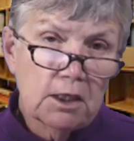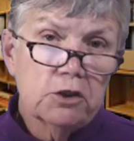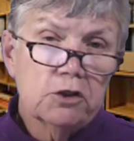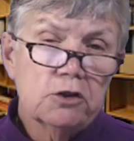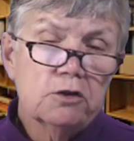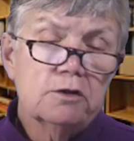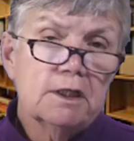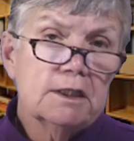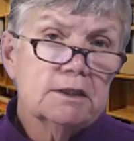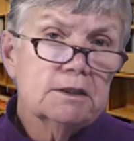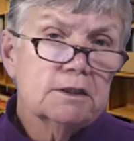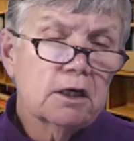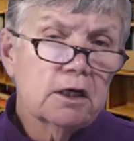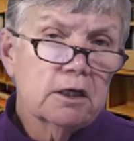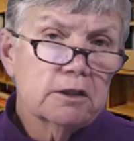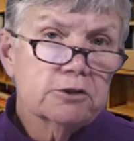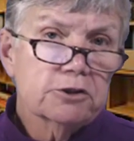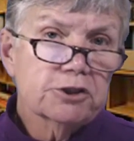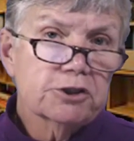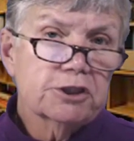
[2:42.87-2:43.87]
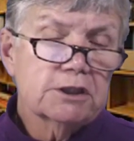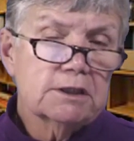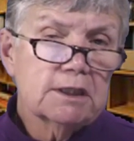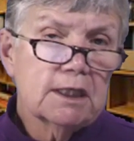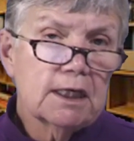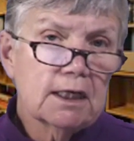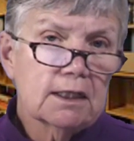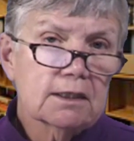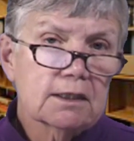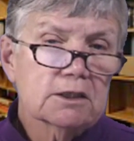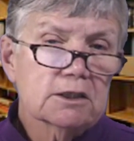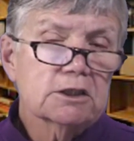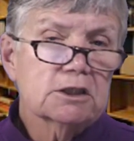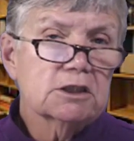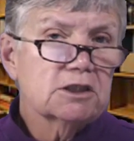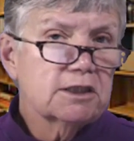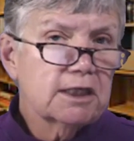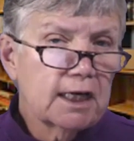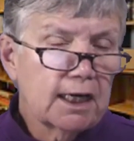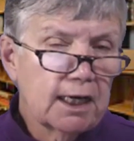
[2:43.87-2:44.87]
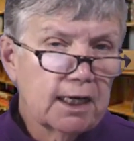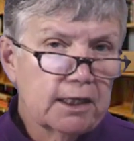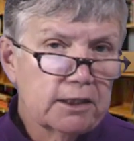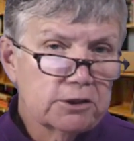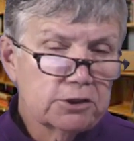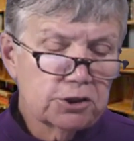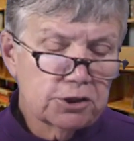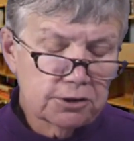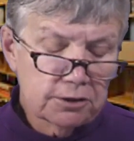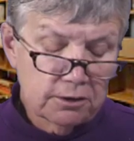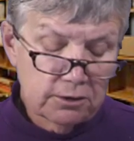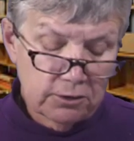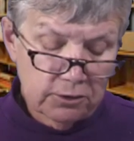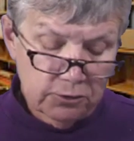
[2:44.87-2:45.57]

You need to understand the stage